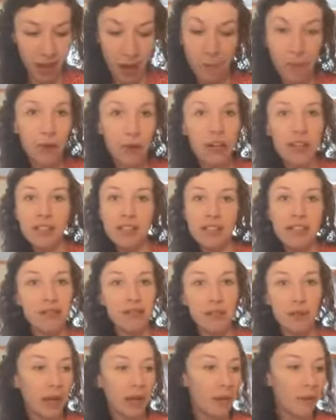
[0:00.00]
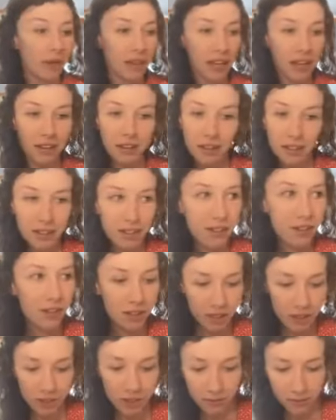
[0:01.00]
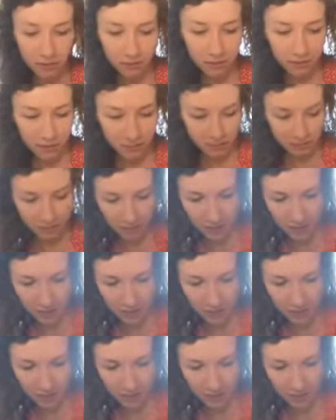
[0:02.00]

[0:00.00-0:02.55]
I'm putting stuff away without lids on them.